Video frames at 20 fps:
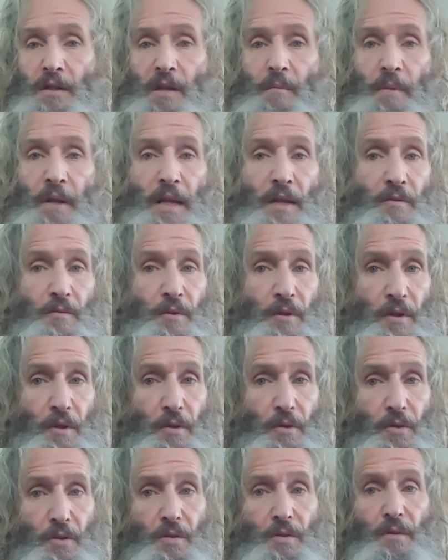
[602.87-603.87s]
can be
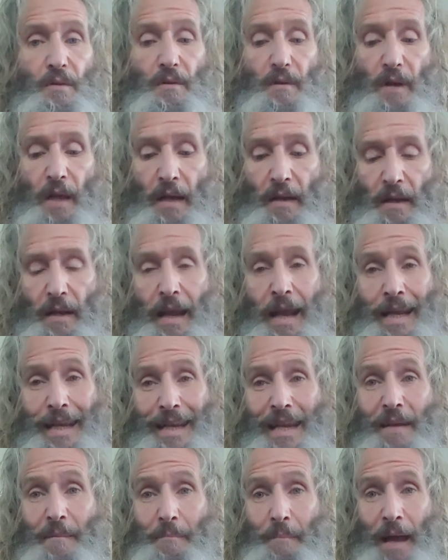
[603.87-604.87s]
introduced and
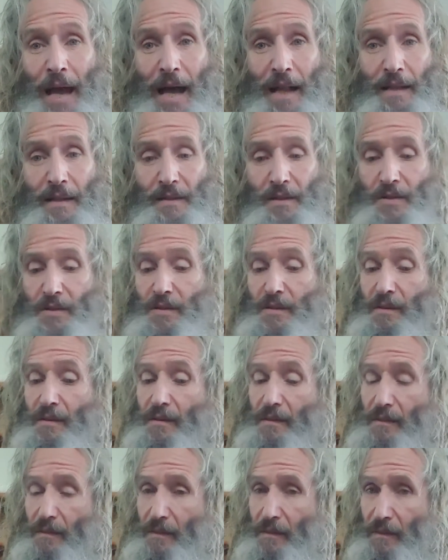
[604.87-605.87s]
keep balance,
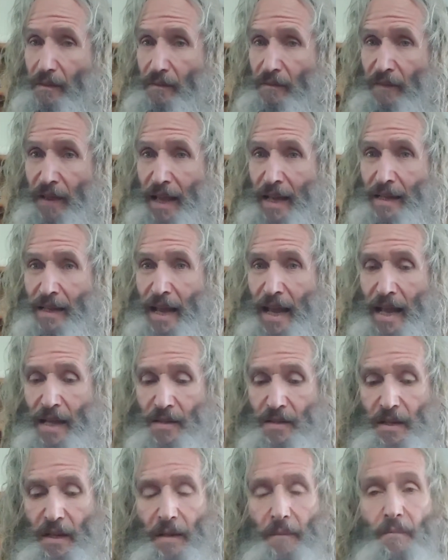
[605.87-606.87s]

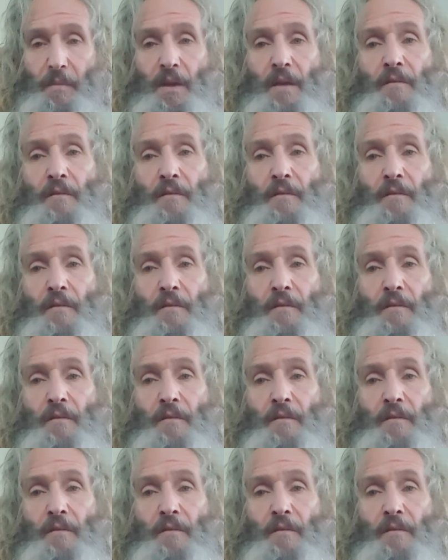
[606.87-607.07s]
fantastic.